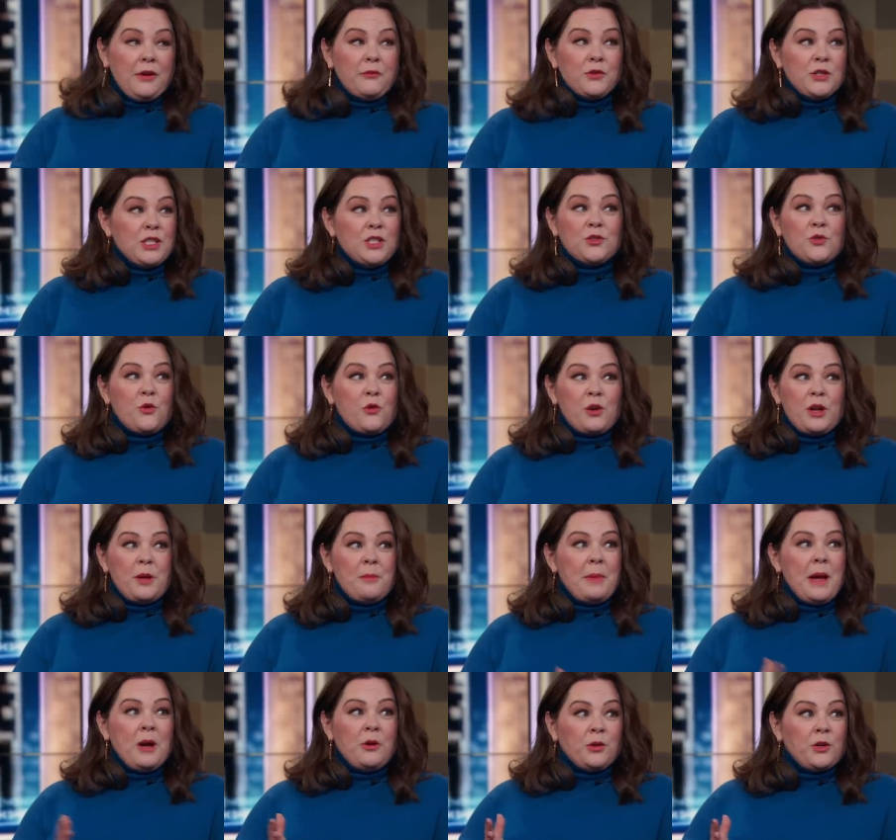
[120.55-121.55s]
every story
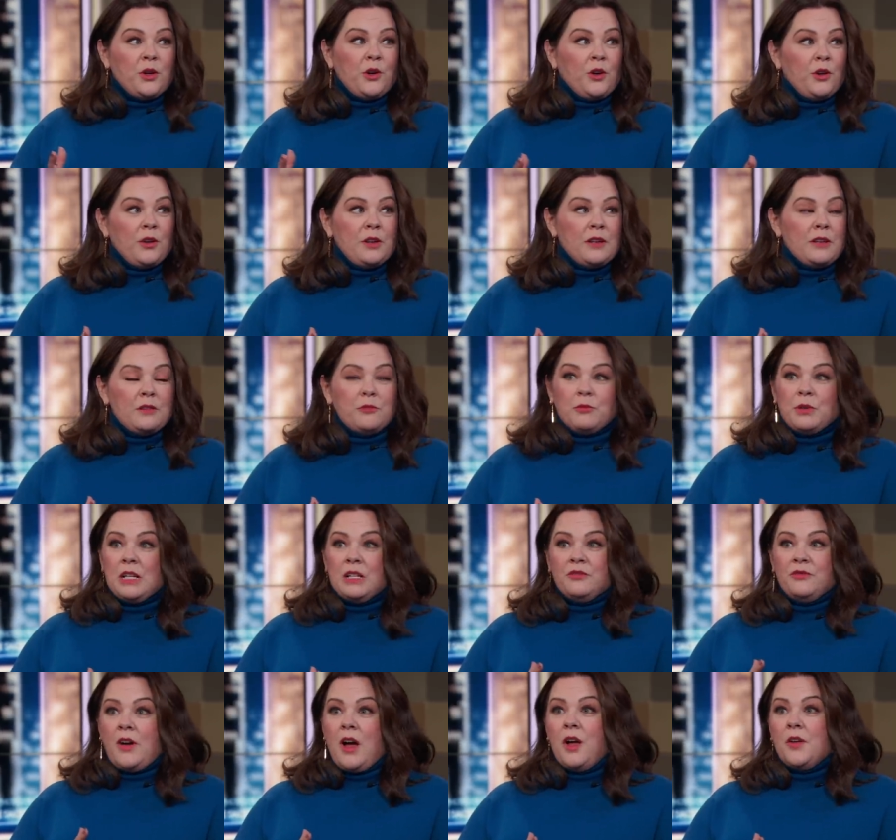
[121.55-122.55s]
about her right.
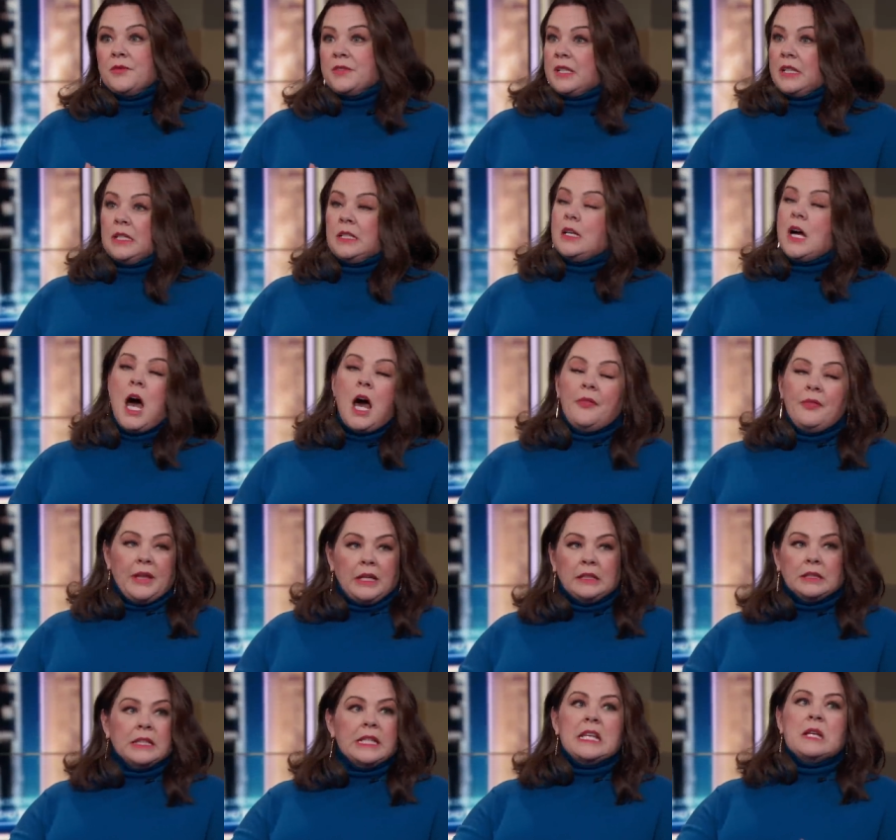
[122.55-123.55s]
involves like, oh, and
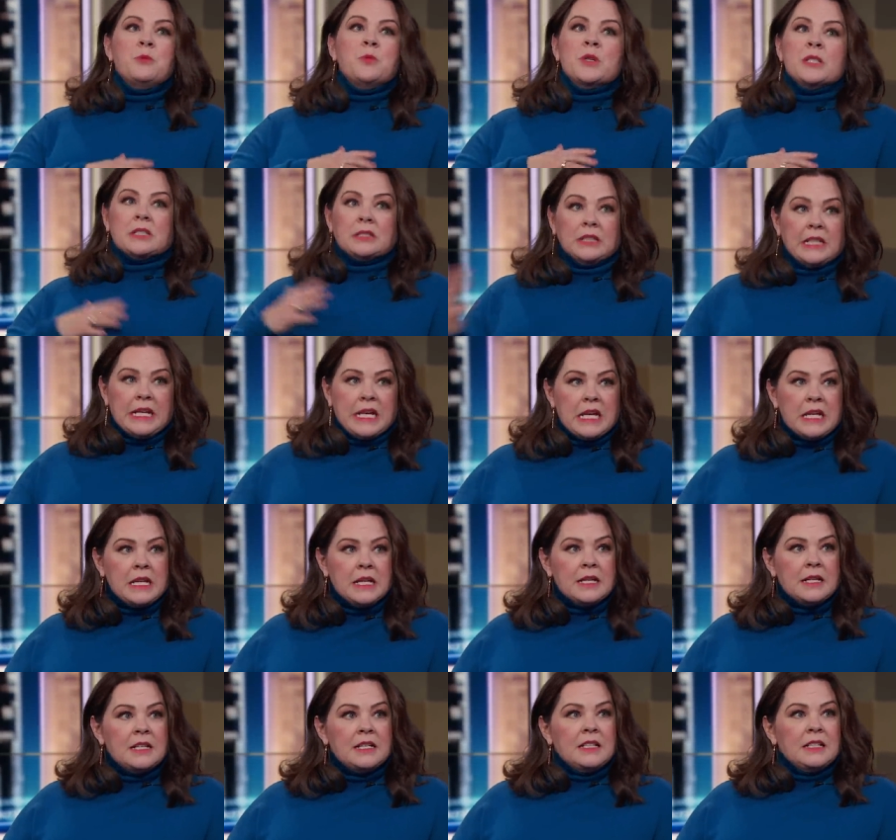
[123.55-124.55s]
then Lee was
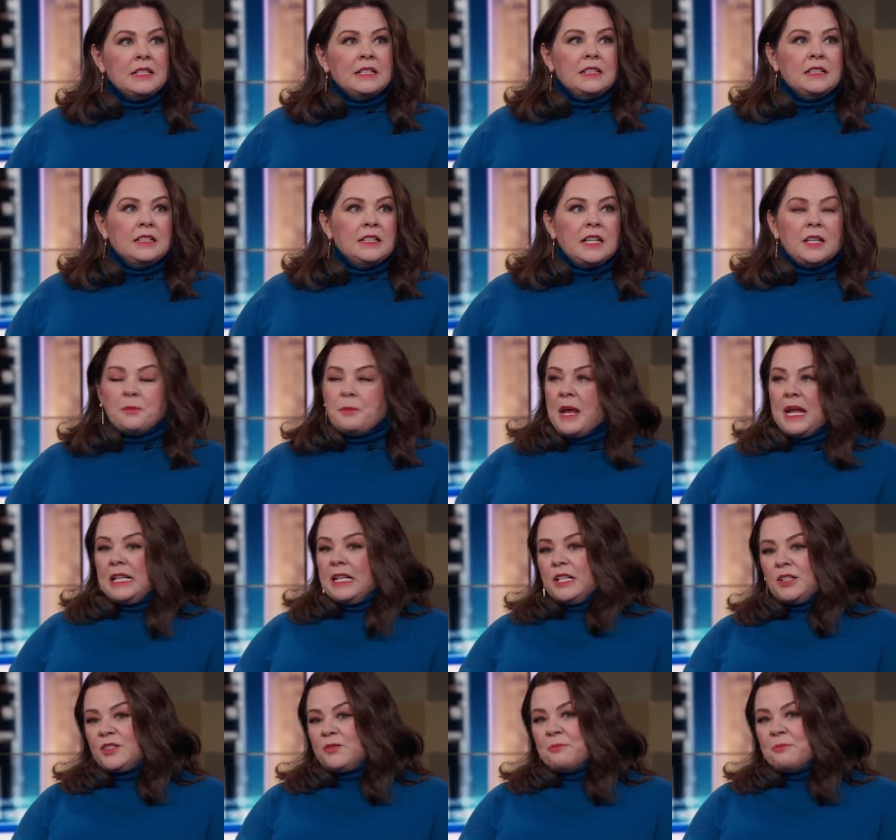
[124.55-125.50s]
Lee. and made it